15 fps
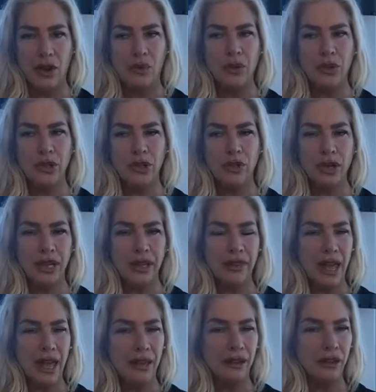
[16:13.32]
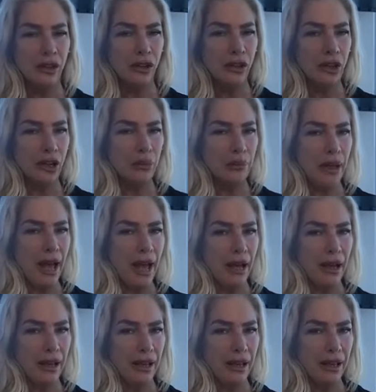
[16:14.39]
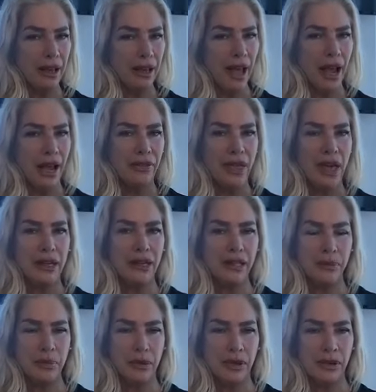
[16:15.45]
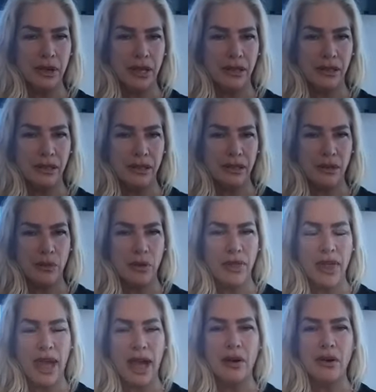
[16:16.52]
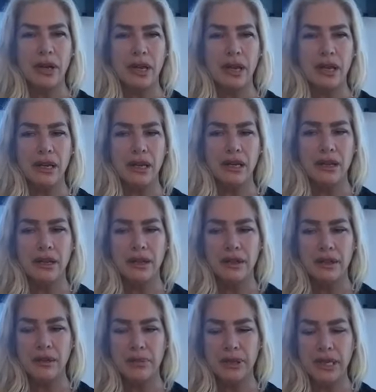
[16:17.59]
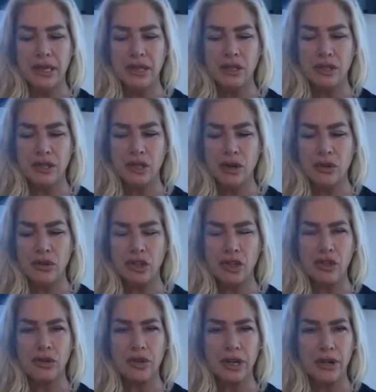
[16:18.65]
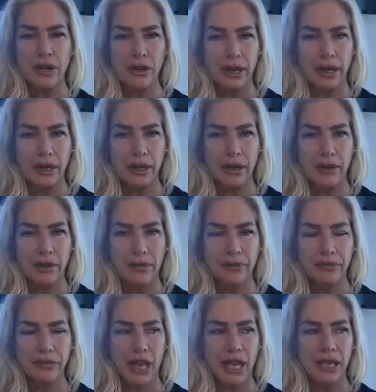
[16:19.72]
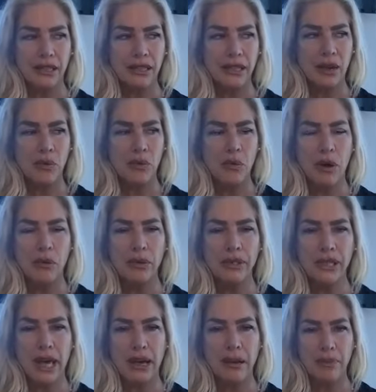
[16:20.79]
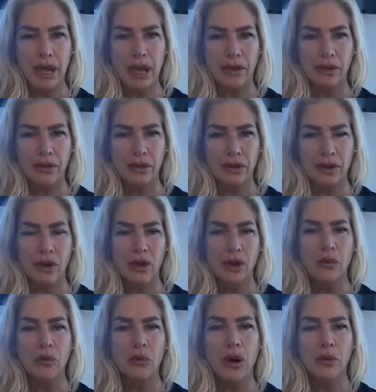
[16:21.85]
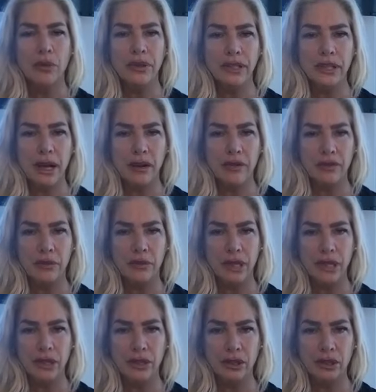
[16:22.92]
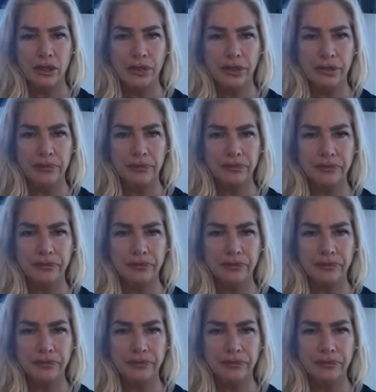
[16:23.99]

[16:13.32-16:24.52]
where you can then look back at that experience without it being so triggering. And say, what was that about? What was there for me to learn?